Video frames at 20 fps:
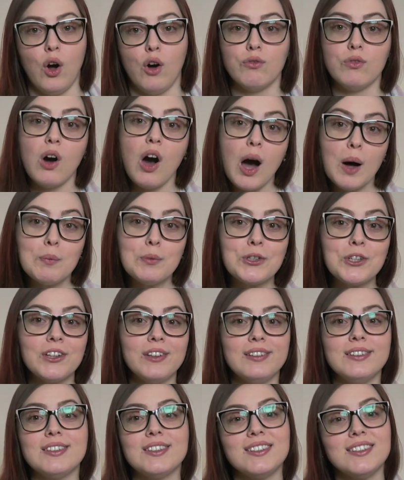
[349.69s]
of
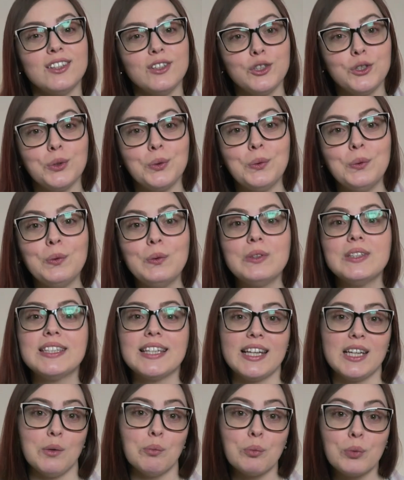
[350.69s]
options,
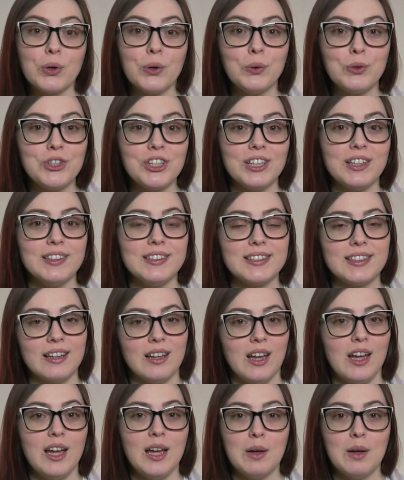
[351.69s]
tools, and approaches,